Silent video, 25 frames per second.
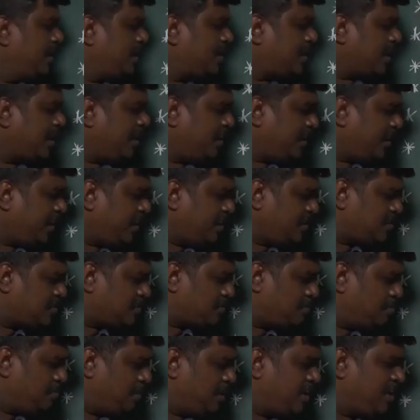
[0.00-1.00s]
it
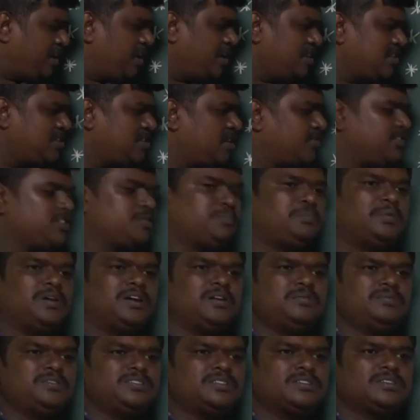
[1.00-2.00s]
contains millions of
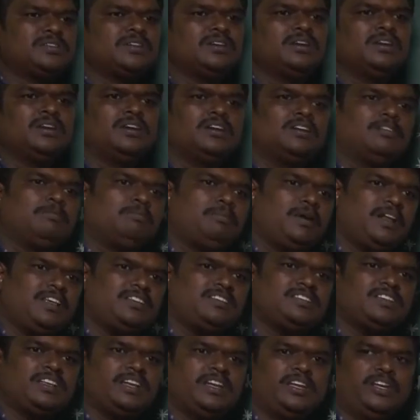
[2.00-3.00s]
sperms
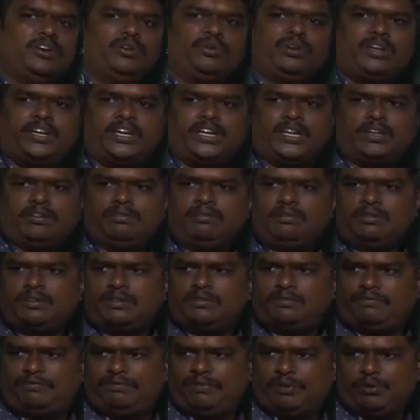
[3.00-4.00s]
plus nutritive
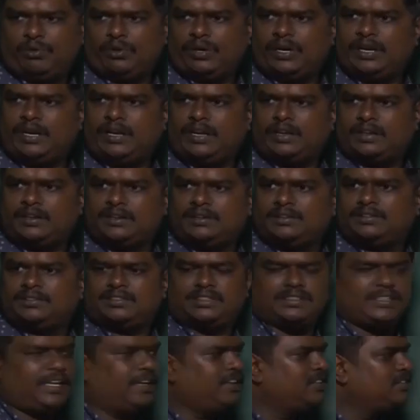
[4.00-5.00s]
fluid.
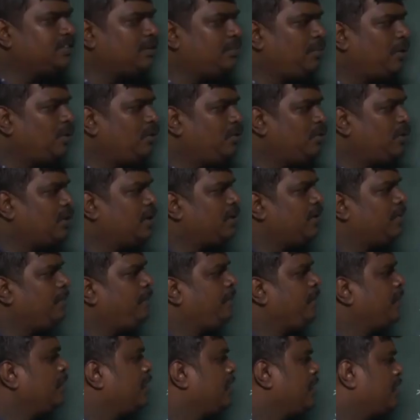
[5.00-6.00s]
So that is about
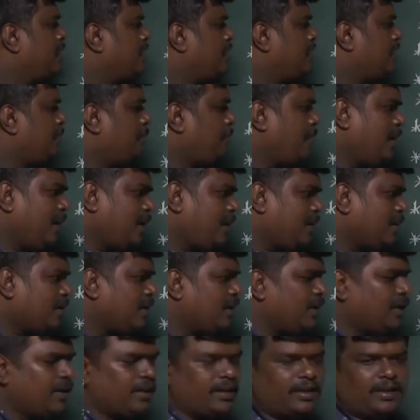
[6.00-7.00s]
the main
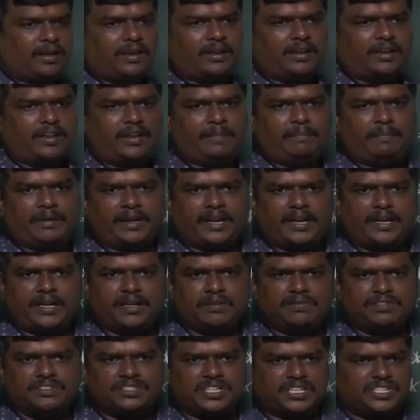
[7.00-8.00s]
reproductive